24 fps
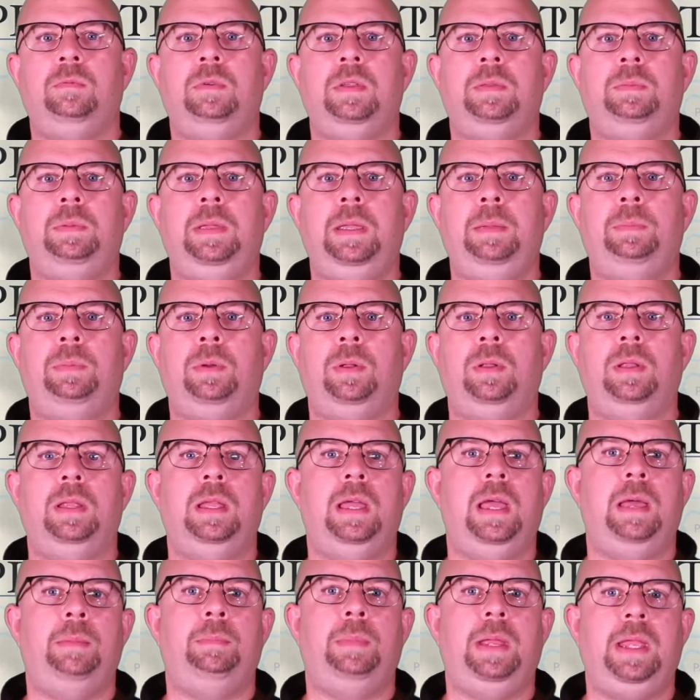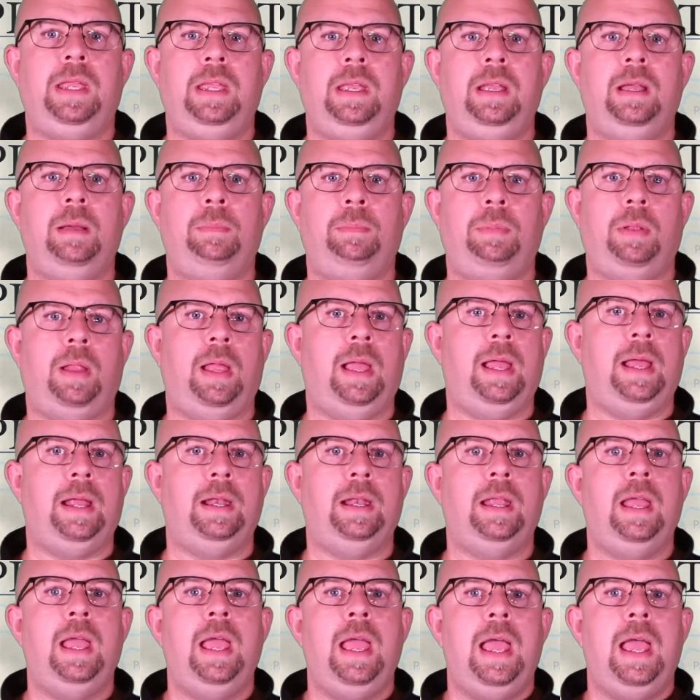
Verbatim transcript: with people and making a plan,